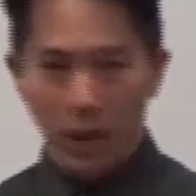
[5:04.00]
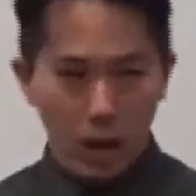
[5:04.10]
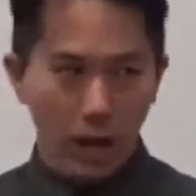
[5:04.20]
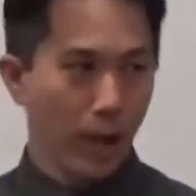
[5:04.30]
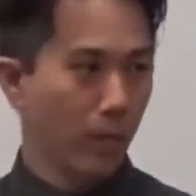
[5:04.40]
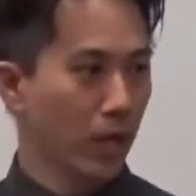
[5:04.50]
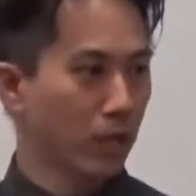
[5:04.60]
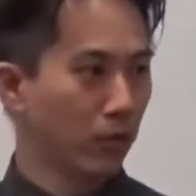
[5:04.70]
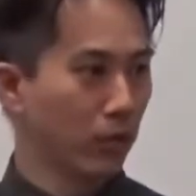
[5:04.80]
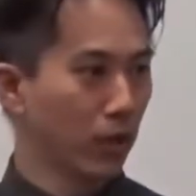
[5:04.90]
they all had
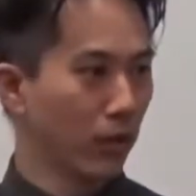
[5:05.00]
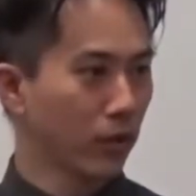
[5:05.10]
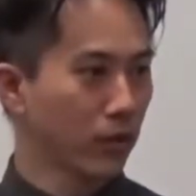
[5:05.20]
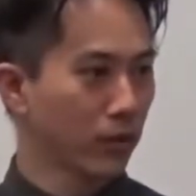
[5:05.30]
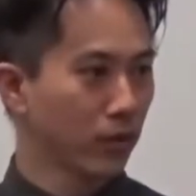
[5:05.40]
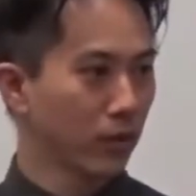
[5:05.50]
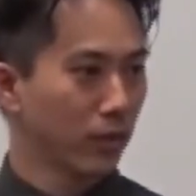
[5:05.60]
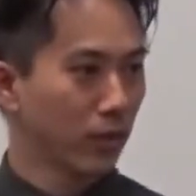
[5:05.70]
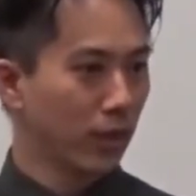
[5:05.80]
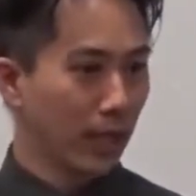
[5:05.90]
positive results.
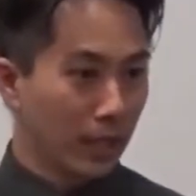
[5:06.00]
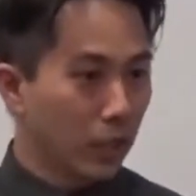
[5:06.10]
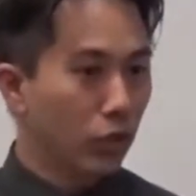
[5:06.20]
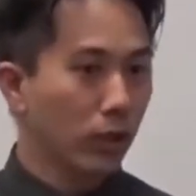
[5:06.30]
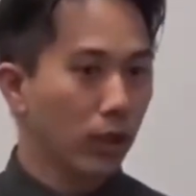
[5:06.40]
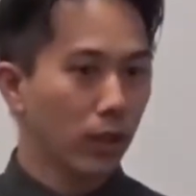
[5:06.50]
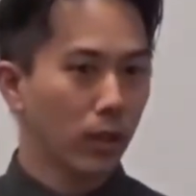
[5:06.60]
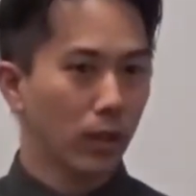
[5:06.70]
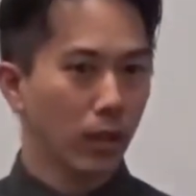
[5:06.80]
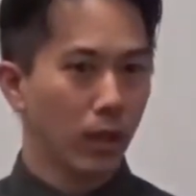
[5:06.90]
Like literally
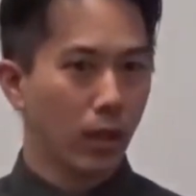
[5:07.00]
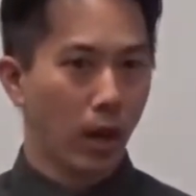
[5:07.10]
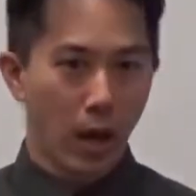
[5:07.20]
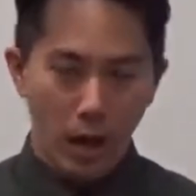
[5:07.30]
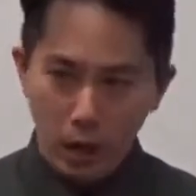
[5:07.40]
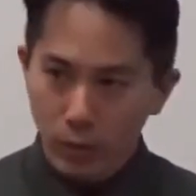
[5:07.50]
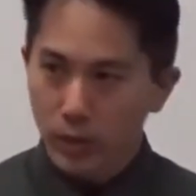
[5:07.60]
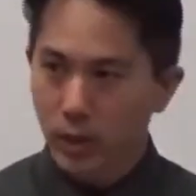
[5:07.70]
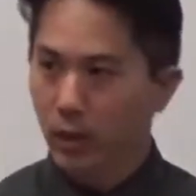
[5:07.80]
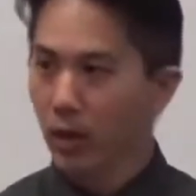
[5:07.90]

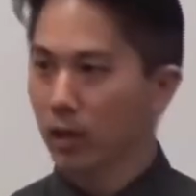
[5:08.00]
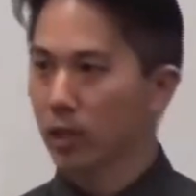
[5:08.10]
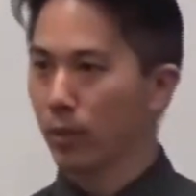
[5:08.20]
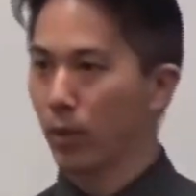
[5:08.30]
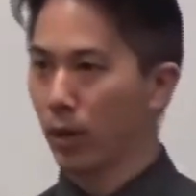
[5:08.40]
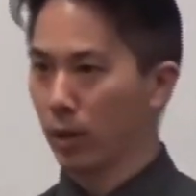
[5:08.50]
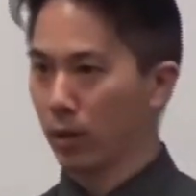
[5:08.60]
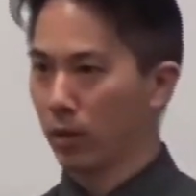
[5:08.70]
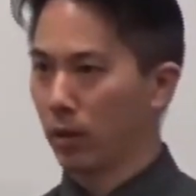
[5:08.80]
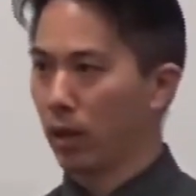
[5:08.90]
100% across the board.
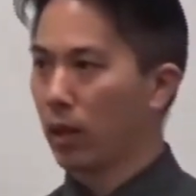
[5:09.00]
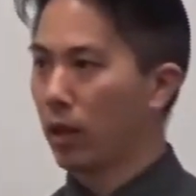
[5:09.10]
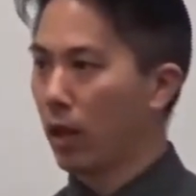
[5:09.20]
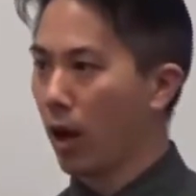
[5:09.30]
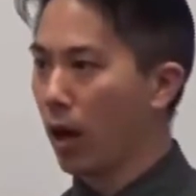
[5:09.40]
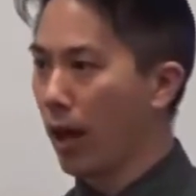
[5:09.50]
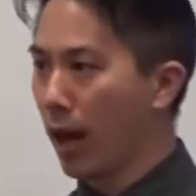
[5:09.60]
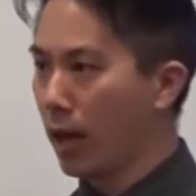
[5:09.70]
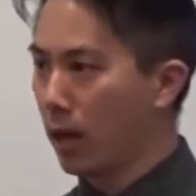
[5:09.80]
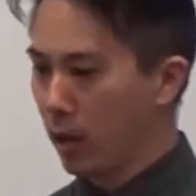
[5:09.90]
They all
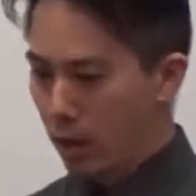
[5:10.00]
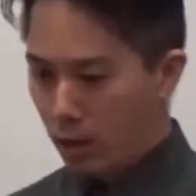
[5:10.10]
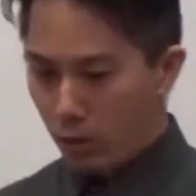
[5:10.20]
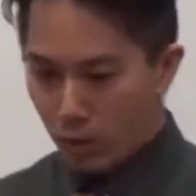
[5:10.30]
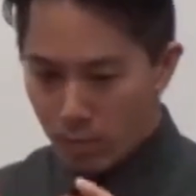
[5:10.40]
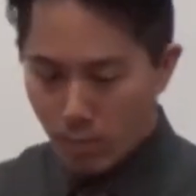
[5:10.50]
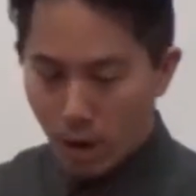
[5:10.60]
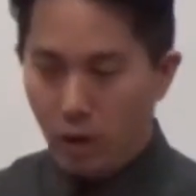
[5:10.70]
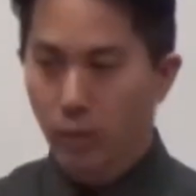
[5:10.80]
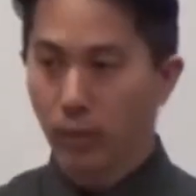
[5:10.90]
had
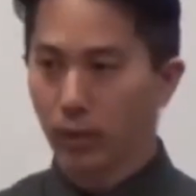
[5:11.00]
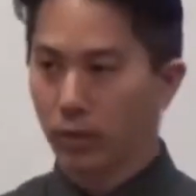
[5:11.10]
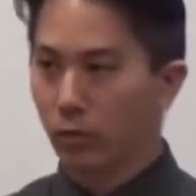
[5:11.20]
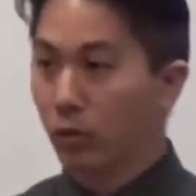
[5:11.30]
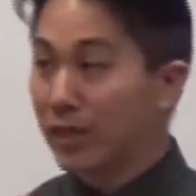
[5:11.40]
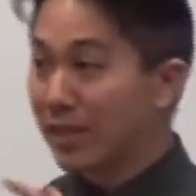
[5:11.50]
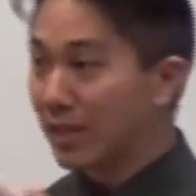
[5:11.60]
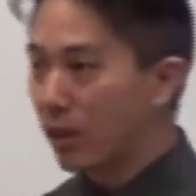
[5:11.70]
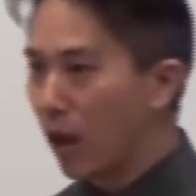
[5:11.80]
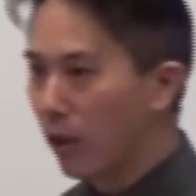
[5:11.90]
remarkable
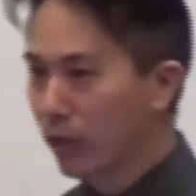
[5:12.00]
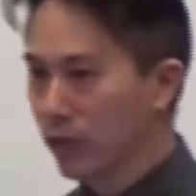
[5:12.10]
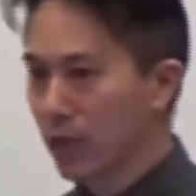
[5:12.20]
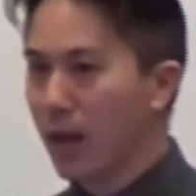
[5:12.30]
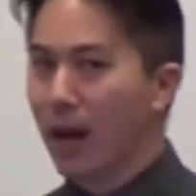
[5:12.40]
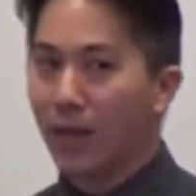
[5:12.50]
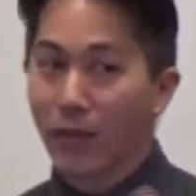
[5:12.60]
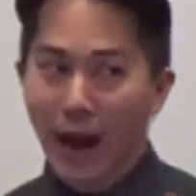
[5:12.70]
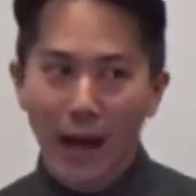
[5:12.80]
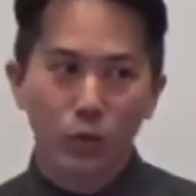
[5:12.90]
results.
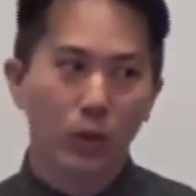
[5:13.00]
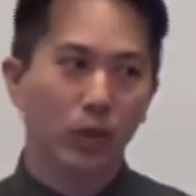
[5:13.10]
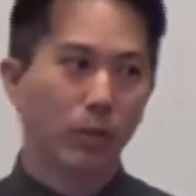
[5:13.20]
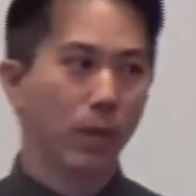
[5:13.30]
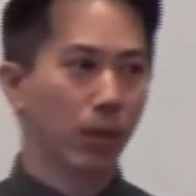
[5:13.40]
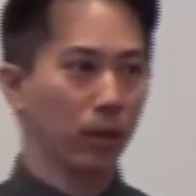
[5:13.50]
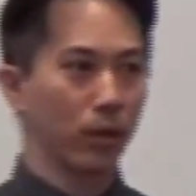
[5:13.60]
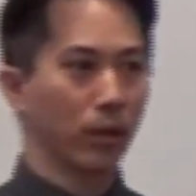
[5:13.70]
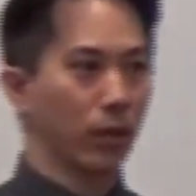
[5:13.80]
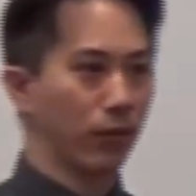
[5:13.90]
And that's what the people are
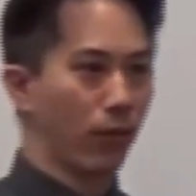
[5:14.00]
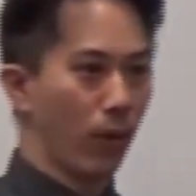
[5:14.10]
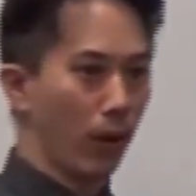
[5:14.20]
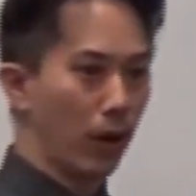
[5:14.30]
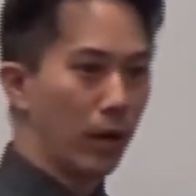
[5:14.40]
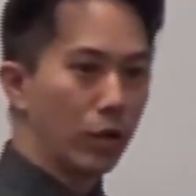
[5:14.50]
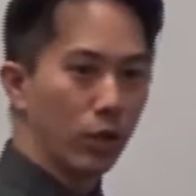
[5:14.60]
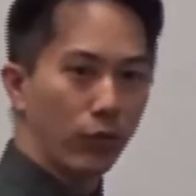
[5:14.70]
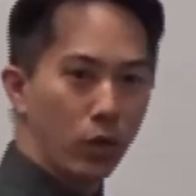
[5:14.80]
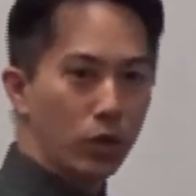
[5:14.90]
looking for.
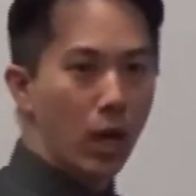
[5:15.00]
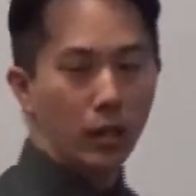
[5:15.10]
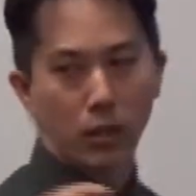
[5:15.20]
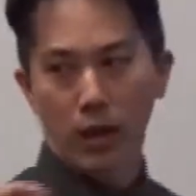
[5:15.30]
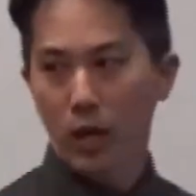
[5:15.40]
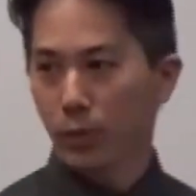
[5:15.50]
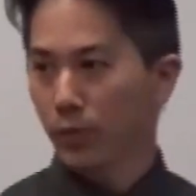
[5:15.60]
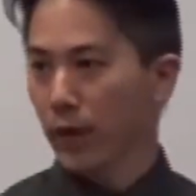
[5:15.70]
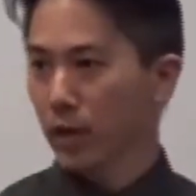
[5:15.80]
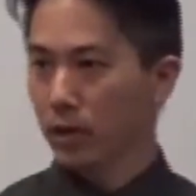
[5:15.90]
So if you talk to your health
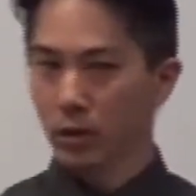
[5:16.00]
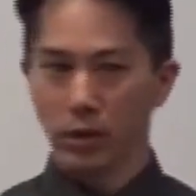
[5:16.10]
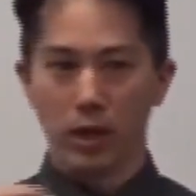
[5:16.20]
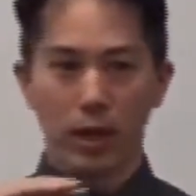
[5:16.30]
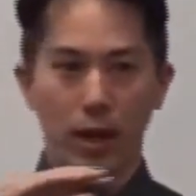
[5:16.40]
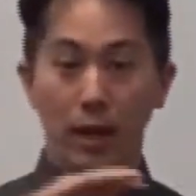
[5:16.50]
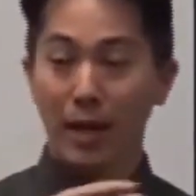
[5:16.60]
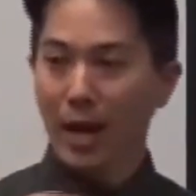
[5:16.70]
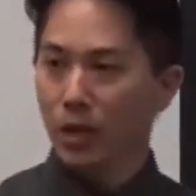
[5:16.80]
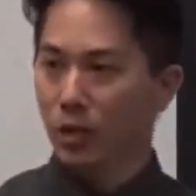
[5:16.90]
professional
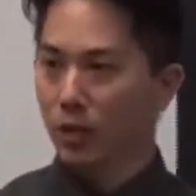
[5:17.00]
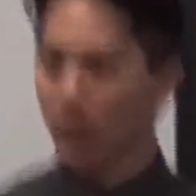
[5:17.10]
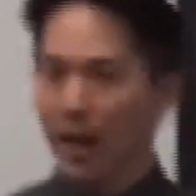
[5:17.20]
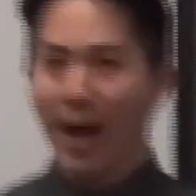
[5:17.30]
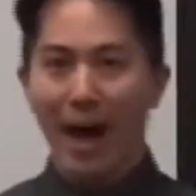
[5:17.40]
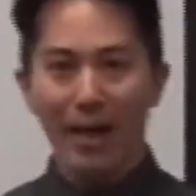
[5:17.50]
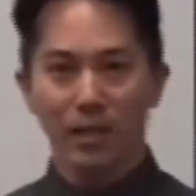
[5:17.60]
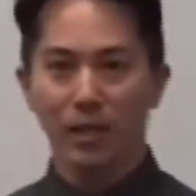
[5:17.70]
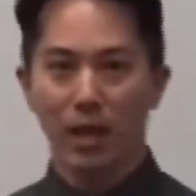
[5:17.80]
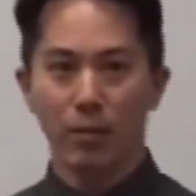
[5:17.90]
connections,
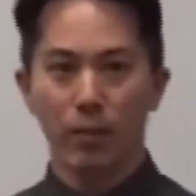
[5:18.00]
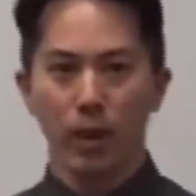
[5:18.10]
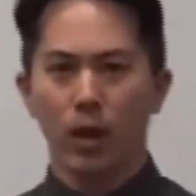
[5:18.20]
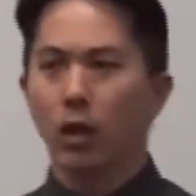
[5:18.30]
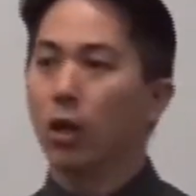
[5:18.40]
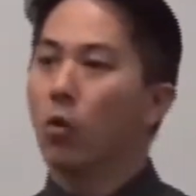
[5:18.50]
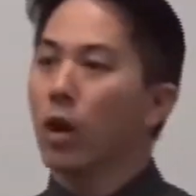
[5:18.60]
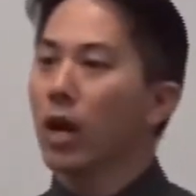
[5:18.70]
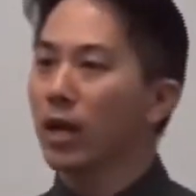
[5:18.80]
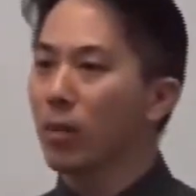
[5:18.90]
ask them,
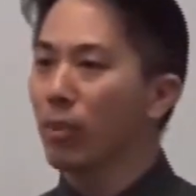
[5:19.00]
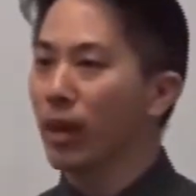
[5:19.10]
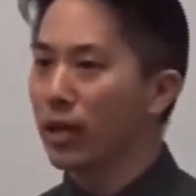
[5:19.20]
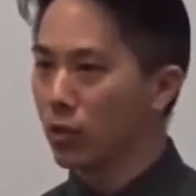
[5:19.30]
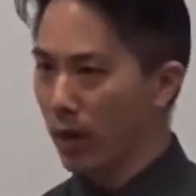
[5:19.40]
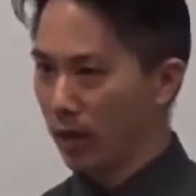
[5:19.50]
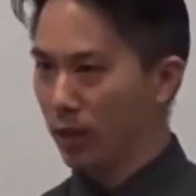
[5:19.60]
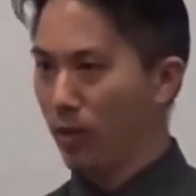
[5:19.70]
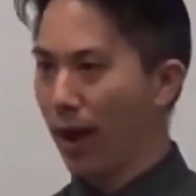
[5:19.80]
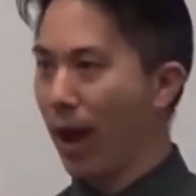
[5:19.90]
what kind of compliance rate
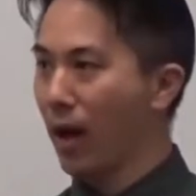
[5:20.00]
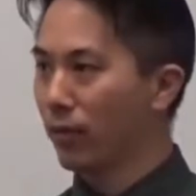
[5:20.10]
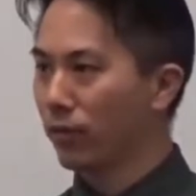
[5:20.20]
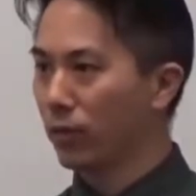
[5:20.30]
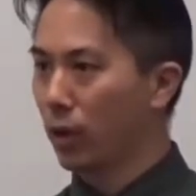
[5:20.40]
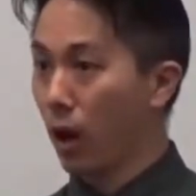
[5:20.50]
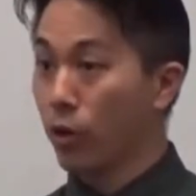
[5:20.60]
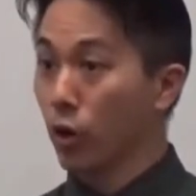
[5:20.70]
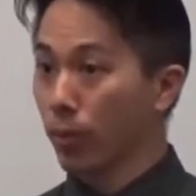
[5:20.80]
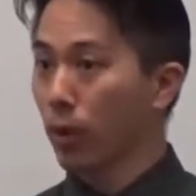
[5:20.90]
do you have
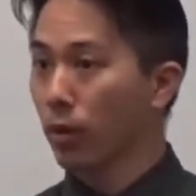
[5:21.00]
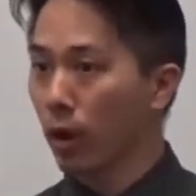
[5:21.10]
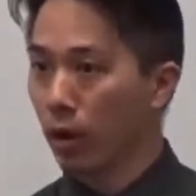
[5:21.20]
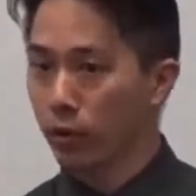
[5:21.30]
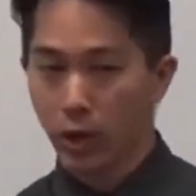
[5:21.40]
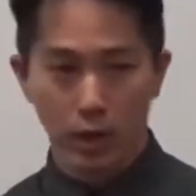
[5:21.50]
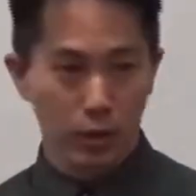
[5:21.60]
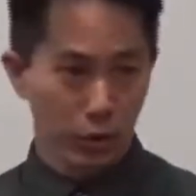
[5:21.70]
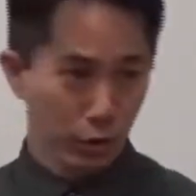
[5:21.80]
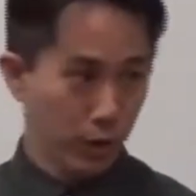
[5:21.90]
on your protocols?
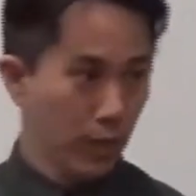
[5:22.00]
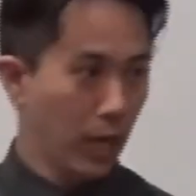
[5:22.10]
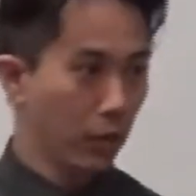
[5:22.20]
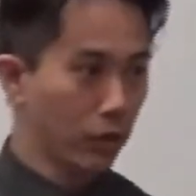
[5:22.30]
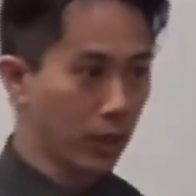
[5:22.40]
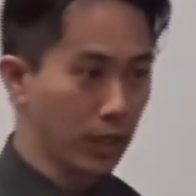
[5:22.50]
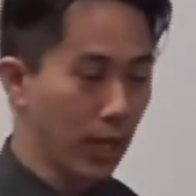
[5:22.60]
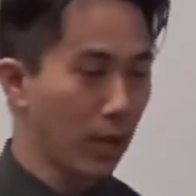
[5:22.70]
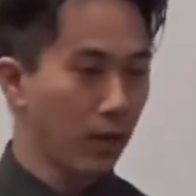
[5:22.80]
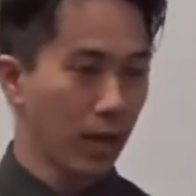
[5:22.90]
Your 30-day, your
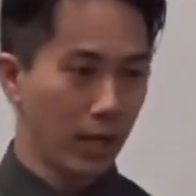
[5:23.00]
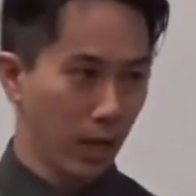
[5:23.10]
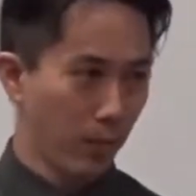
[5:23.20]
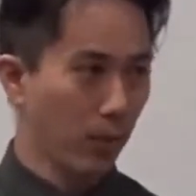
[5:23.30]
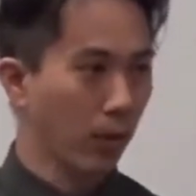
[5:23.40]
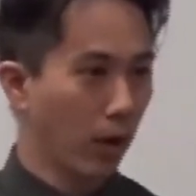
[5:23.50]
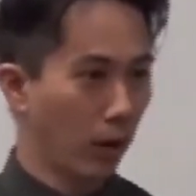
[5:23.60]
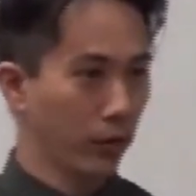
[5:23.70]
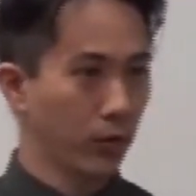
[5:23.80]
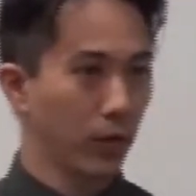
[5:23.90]
60-day, and your 90-day
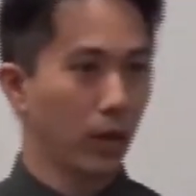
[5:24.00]
protocols.